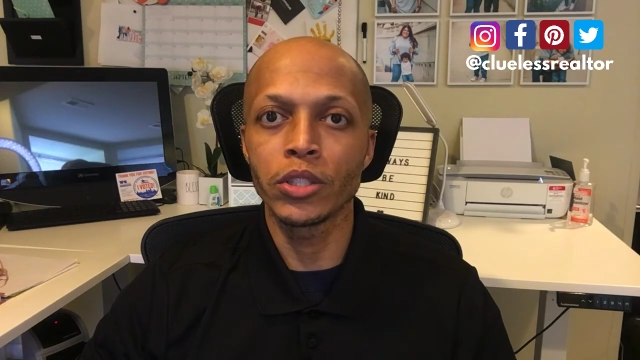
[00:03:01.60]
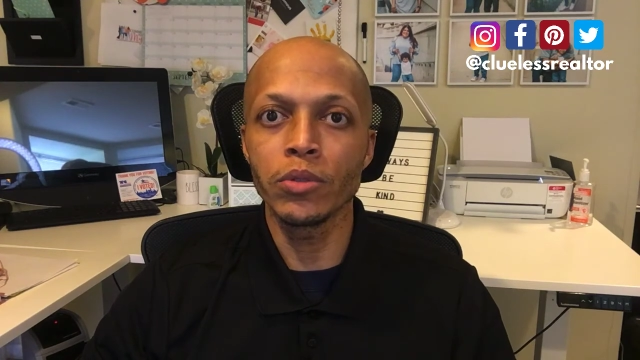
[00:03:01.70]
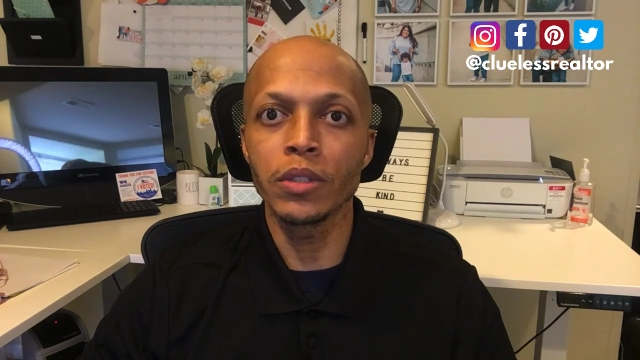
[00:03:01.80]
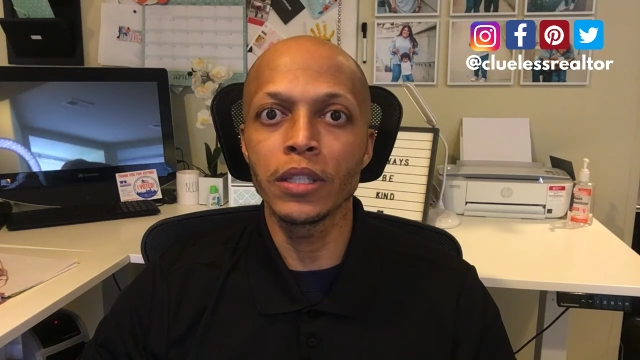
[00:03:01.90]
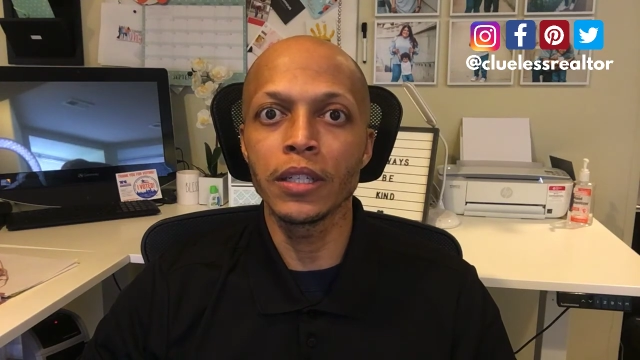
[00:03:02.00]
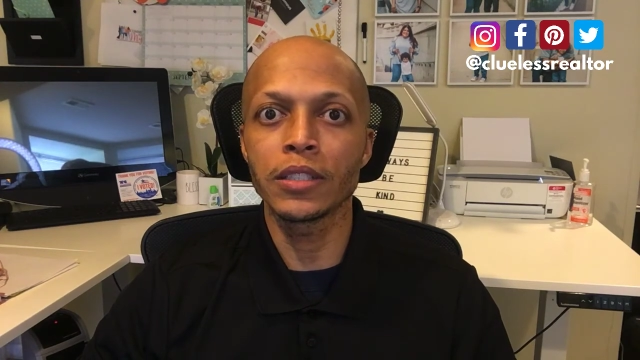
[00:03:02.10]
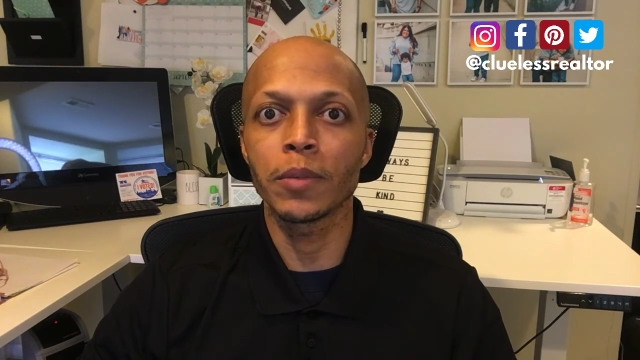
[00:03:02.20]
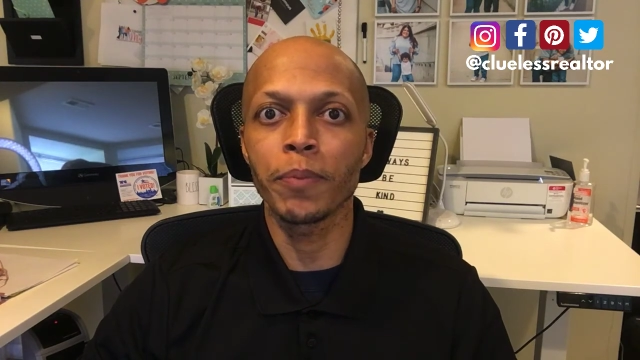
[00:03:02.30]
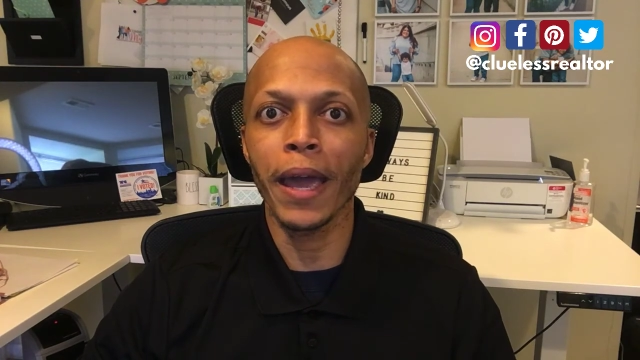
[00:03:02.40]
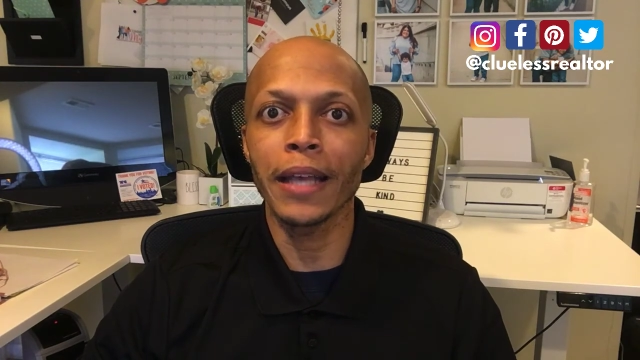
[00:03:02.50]
too good to
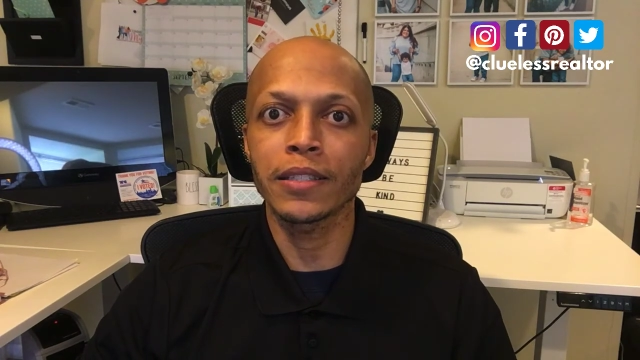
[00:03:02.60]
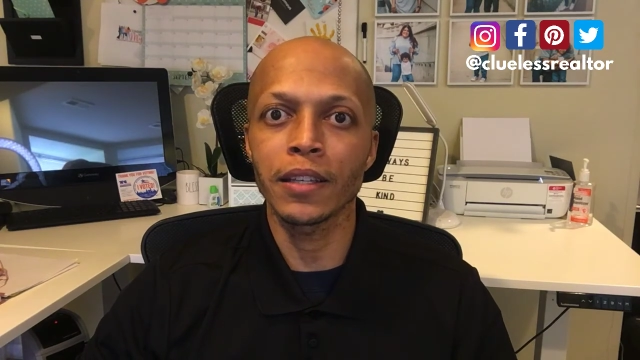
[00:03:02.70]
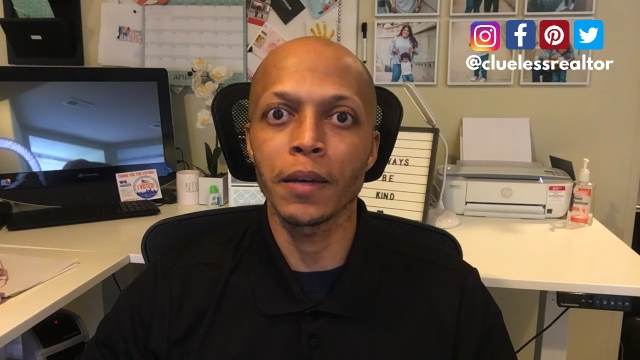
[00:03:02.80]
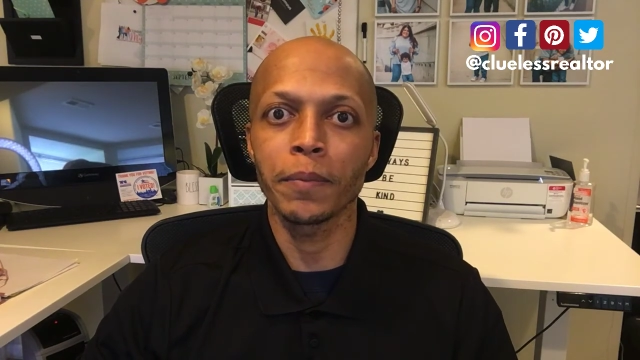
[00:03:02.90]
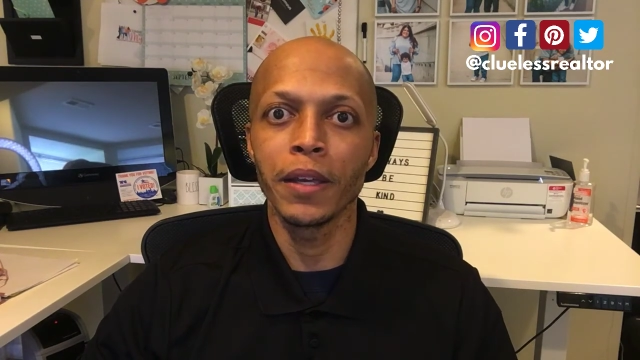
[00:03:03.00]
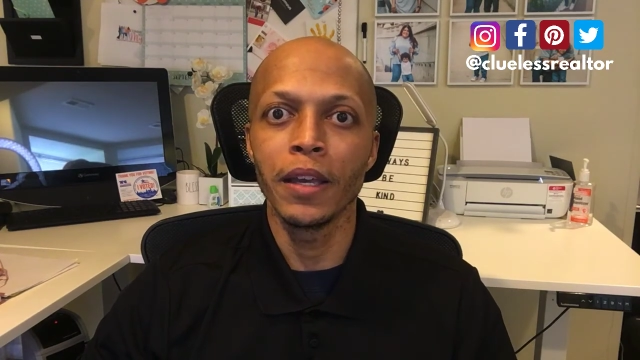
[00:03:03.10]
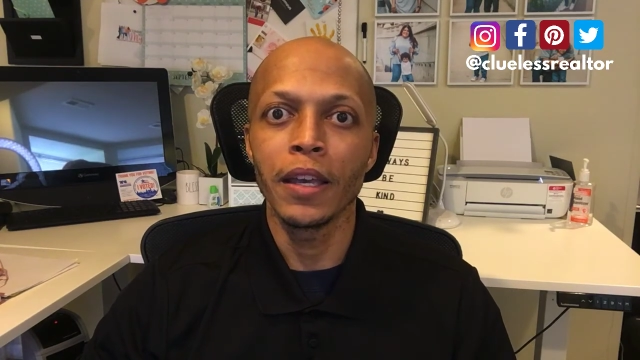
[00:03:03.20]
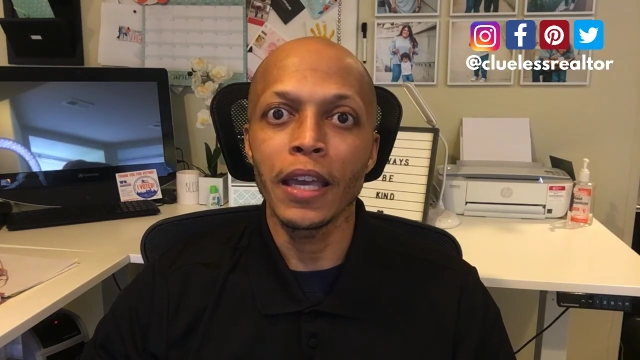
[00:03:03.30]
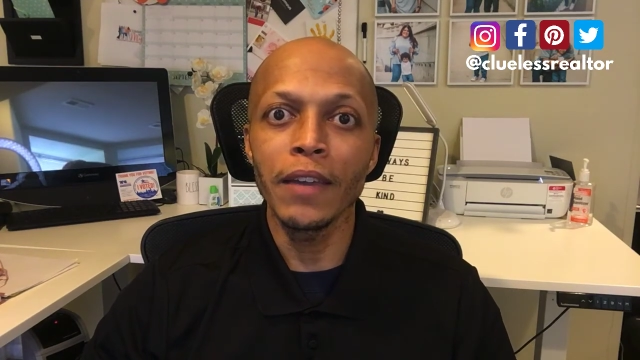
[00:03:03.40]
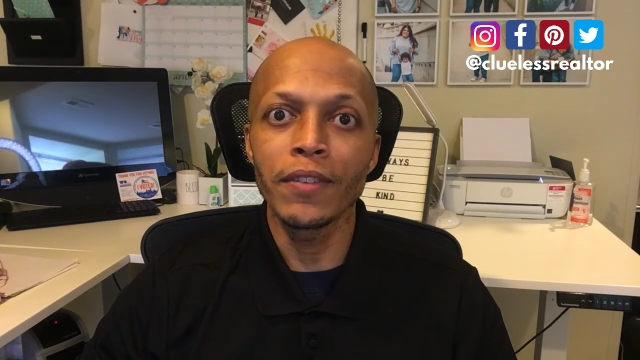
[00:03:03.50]
pass up,
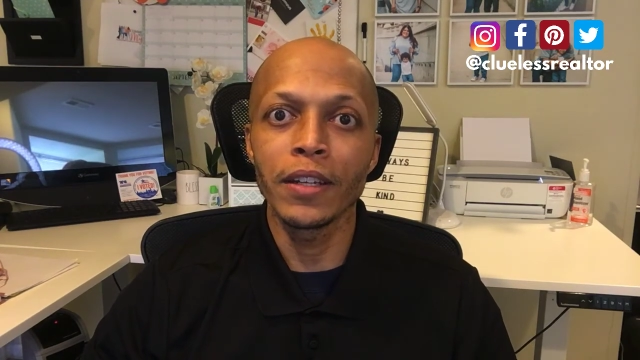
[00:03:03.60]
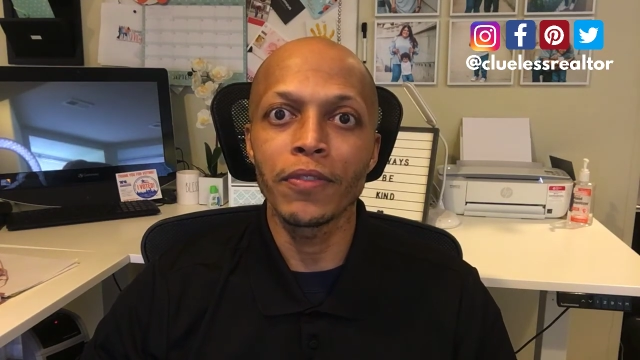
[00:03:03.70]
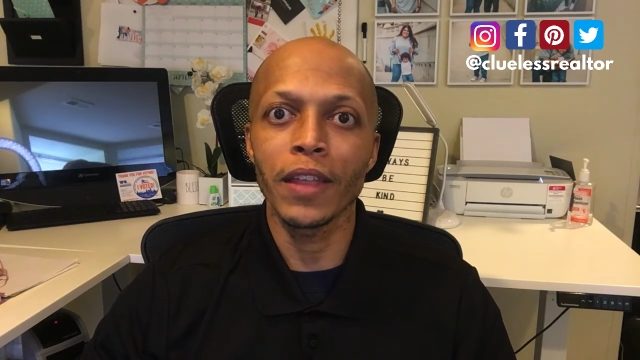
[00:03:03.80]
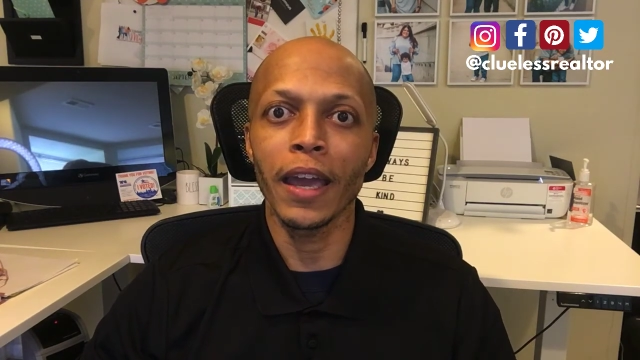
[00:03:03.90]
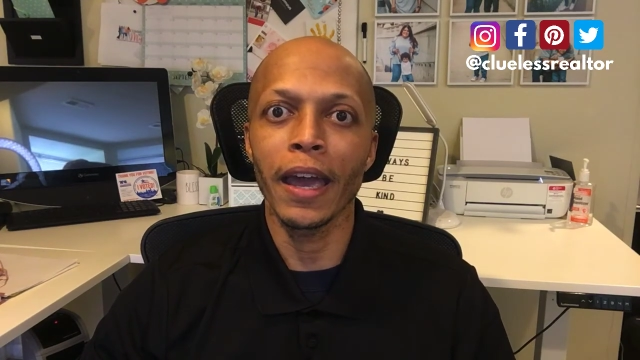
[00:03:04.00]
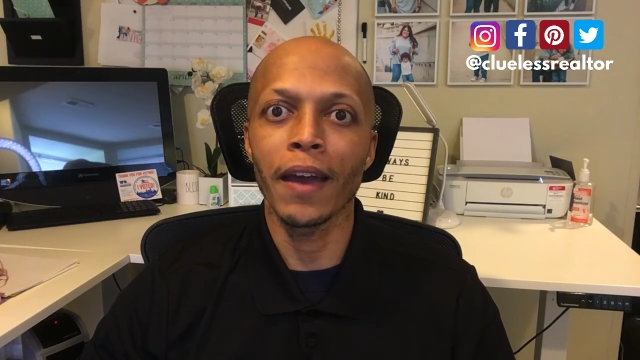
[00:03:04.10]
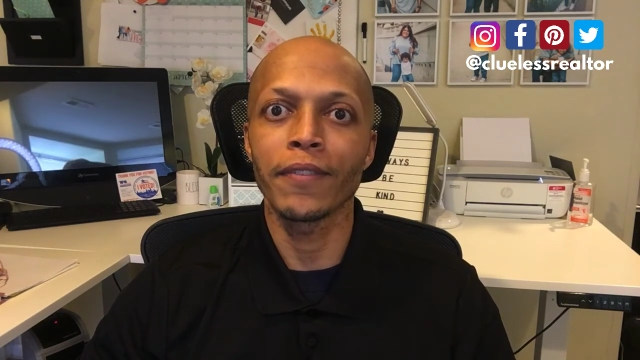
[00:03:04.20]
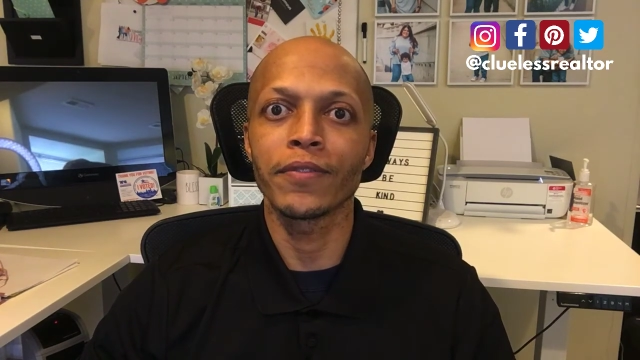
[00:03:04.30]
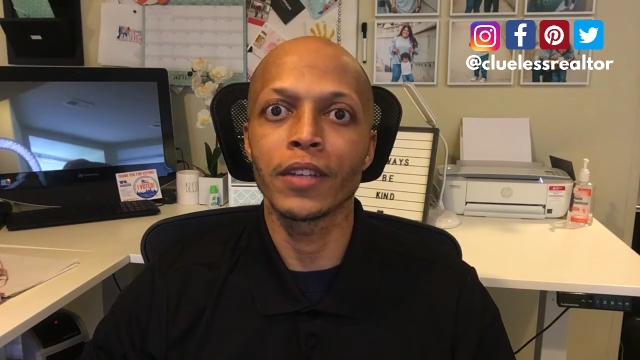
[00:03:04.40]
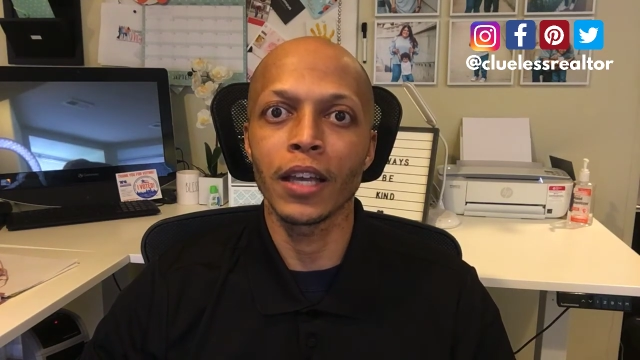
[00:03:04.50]
even if they have